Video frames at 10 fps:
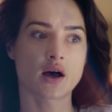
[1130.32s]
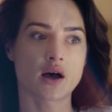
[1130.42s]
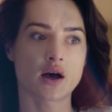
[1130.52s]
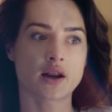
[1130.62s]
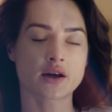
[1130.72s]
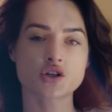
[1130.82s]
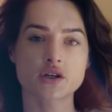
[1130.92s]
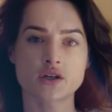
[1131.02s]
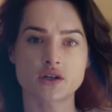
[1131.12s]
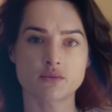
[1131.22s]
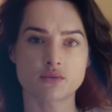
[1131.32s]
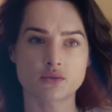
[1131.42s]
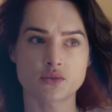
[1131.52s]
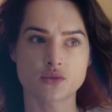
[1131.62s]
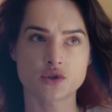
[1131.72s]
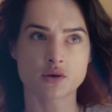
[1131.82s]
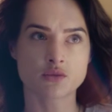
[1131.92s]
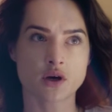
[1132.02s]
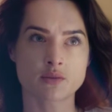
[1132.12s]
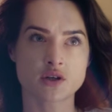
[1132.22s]
And actually,
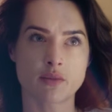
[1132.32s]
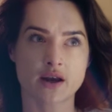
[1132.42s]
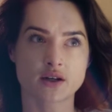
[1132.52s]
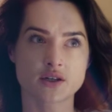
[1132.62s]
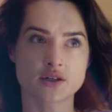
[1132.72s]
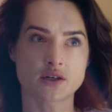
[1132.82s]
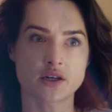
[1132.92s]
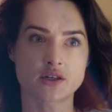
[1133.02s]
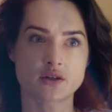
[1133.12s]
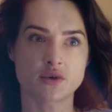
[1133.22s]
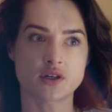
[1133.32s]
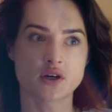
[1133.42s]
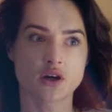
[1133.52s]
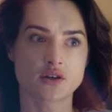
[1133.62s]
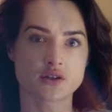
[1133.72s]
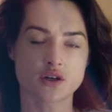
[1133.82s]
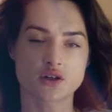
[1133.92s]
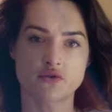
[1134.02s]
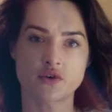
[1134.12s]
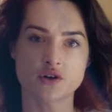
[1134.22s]
sometimes the battle doesn't need to be done in such
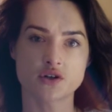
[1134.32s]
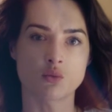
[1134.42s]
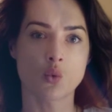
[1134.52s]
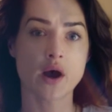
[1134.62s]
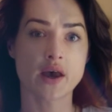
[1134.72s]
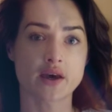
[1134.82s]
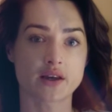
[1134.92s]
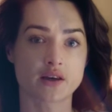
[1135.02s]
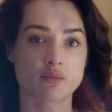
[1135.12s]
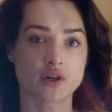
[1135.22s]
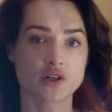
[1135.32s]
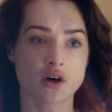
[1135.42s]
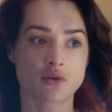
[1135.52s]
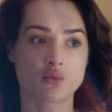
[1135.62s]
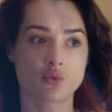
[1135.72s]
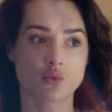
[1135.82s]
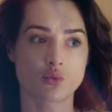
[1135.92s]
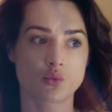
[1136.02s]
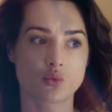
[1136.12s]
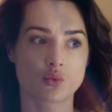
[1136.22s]
a fearsome way. It can be done
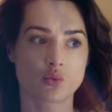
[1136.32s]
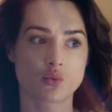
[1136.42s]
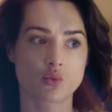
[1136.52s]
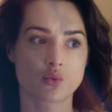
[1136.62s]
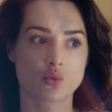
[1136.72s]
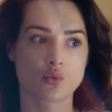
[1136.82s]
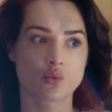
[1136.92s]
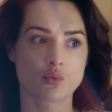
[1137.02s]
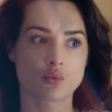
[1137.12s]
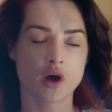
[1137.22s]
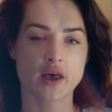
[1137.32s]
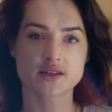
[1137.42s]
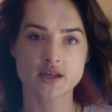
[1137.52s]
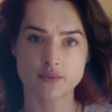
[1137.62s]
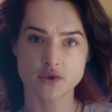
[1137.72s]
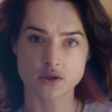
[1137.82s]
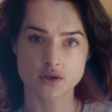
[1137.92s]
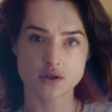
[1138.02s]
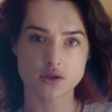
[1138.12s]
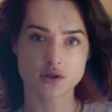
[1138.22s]
by
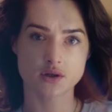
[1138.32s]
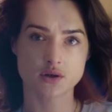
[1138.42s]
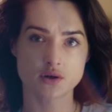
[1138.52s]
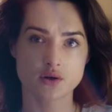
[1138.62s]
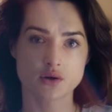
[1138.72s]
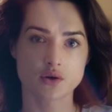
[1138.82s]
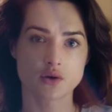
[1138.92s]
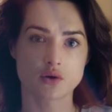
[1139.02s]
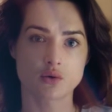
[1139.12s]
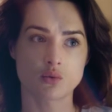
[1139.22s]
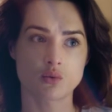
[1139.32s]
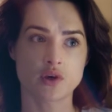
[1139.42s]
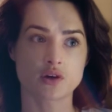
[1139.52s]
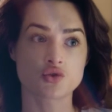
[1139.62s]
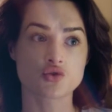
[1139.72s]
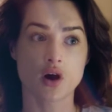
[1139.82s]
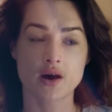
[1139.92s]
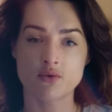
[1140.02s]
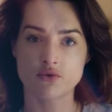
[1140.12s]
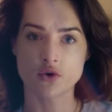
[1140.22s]
acceptance. We can
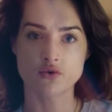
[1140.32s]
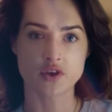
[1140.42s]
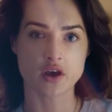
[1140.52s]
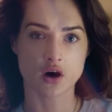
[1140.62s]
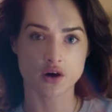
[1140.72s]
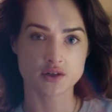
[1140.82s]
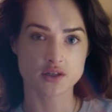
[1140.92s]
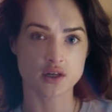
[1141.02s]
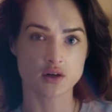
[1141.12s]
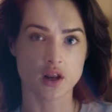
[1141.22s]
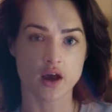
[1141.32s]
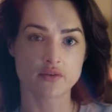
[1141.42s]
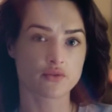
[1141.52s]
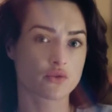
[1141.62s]
triumph over the odds that life